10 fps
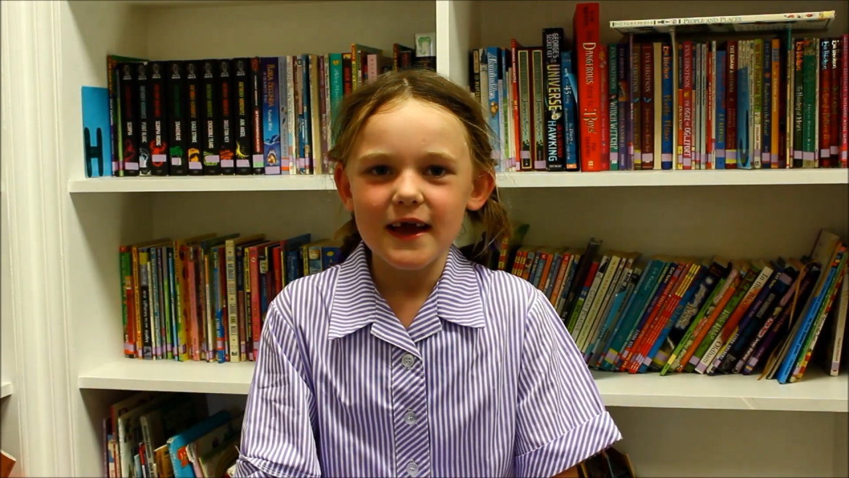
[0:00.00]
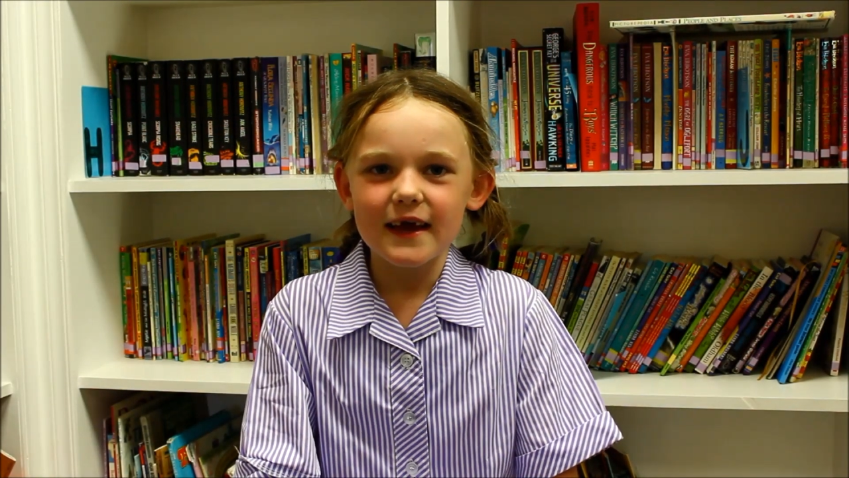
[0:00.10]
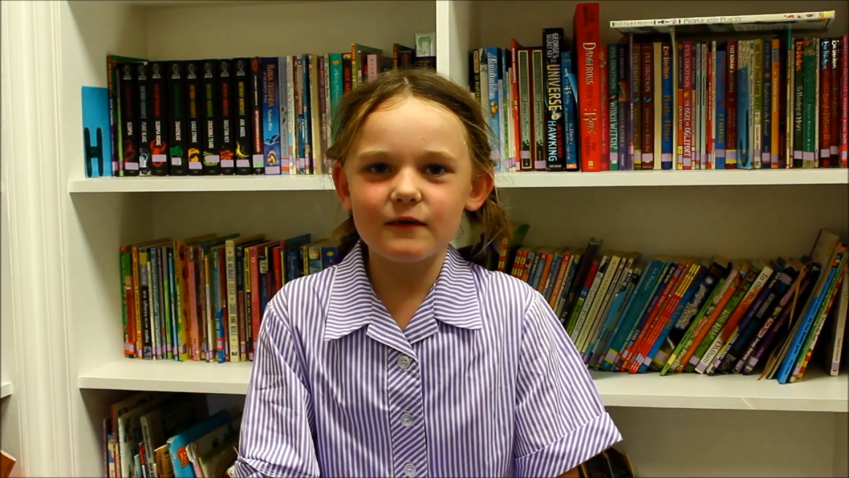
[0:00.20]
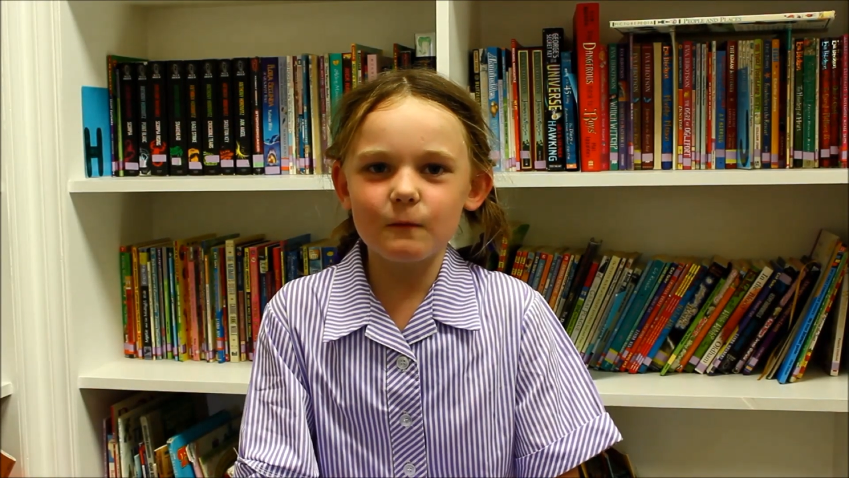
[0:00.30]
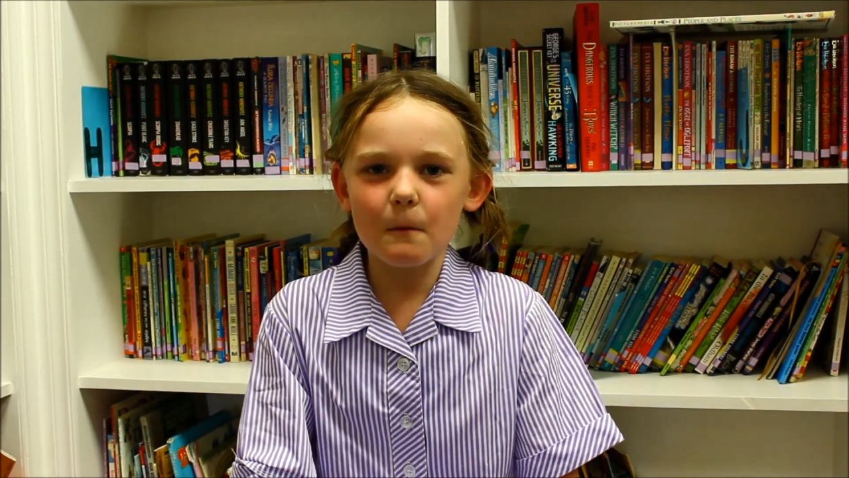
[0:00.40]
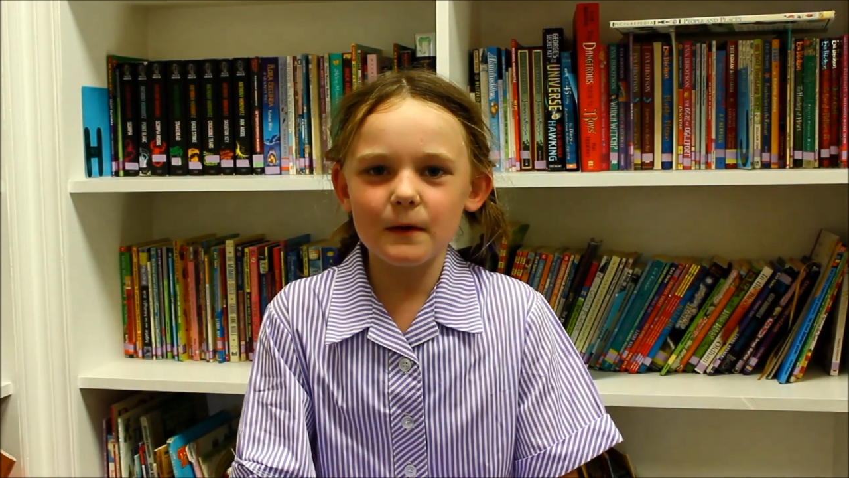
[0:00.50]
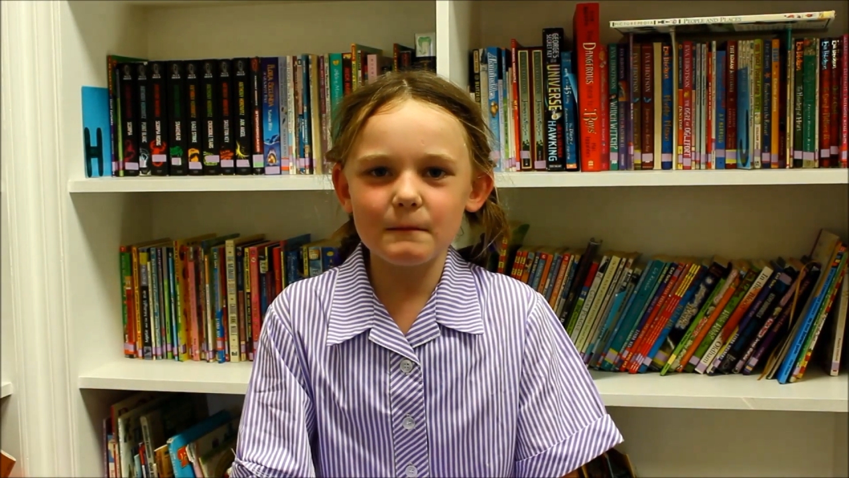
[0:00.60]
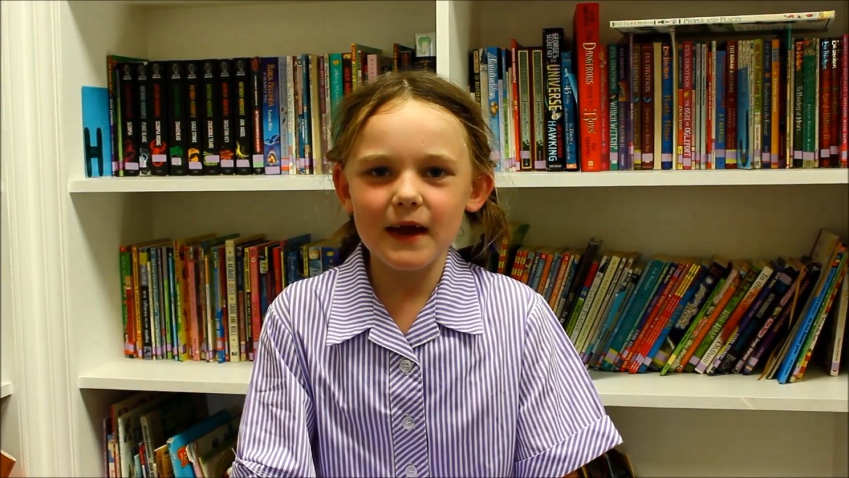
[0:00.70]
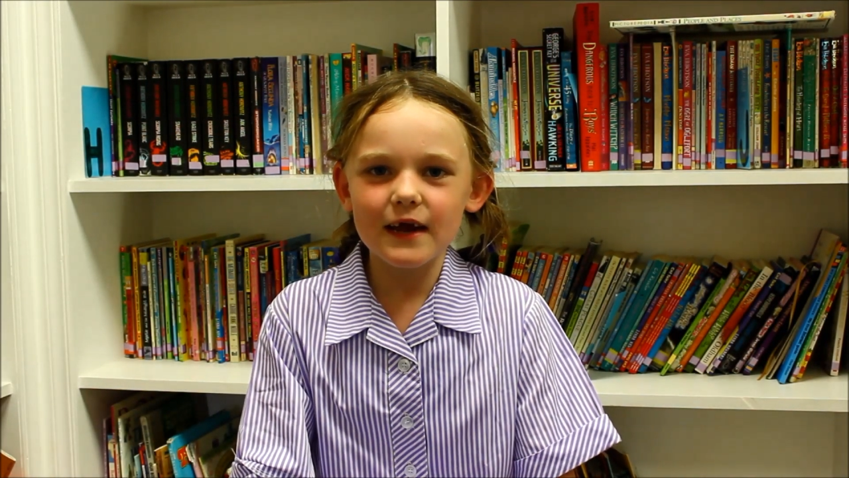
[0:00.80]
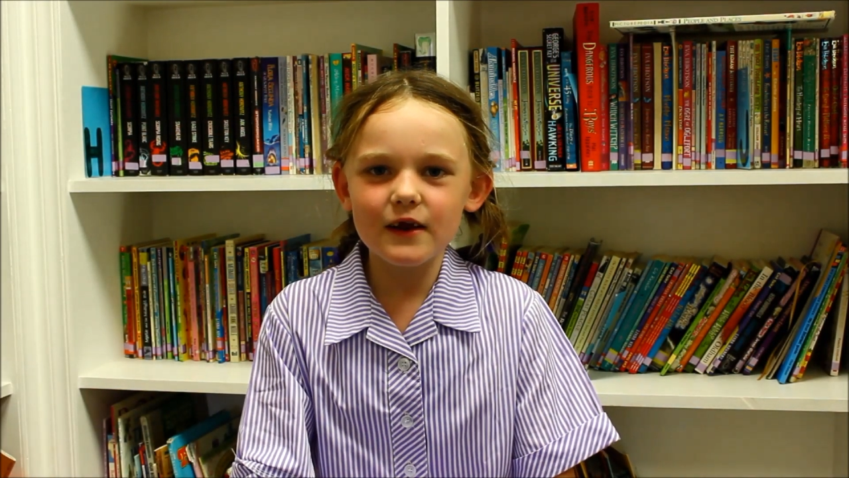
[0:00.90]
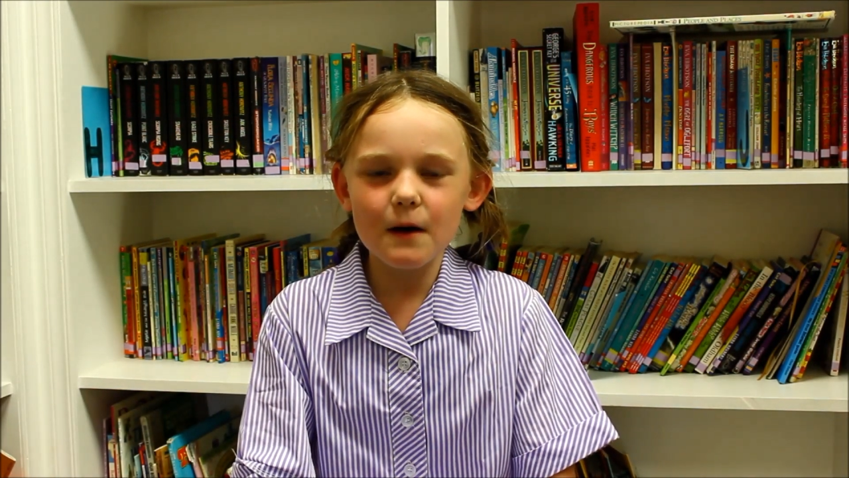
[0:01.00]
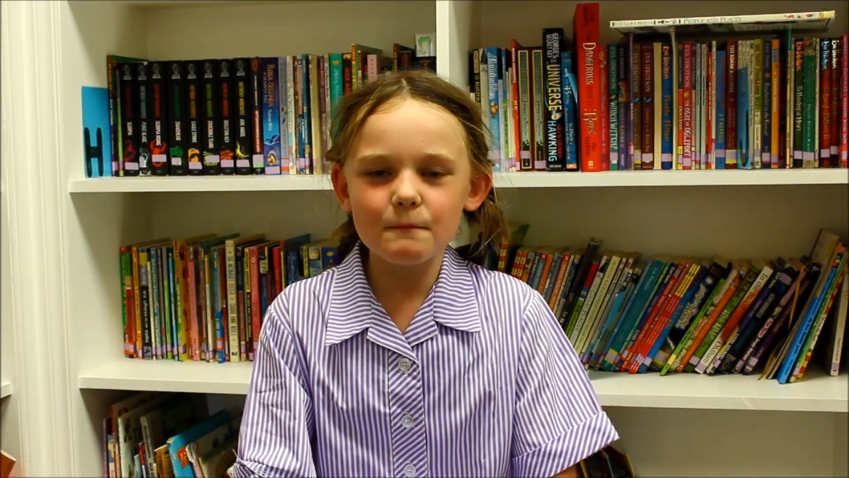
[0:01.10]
is when we made our